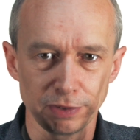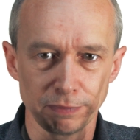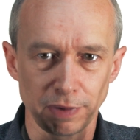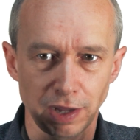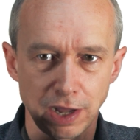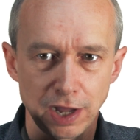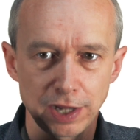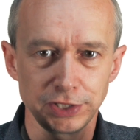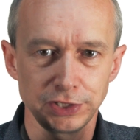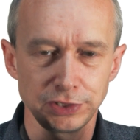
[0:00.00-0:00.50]
them.
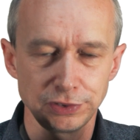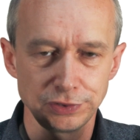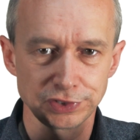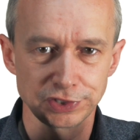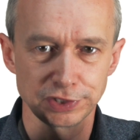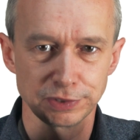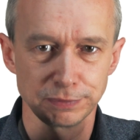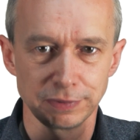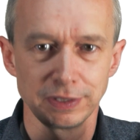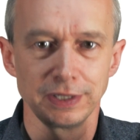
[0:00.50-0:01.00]
I
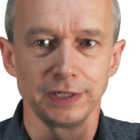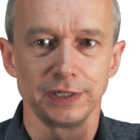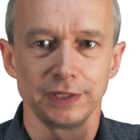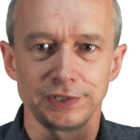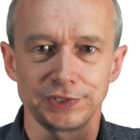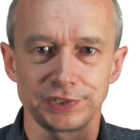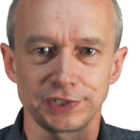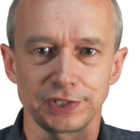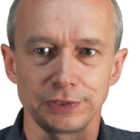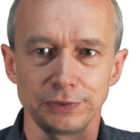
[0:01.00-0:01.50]
use them.
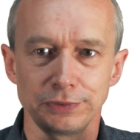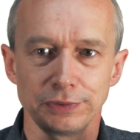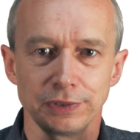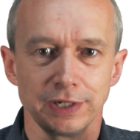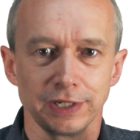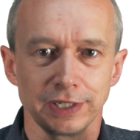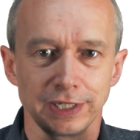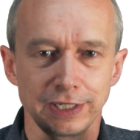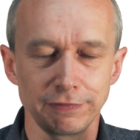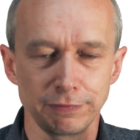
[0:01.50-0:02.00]
So
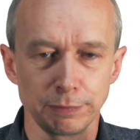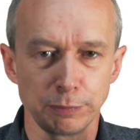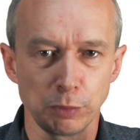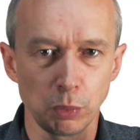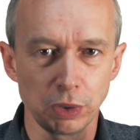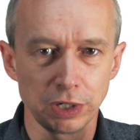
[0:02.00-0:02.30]
give them a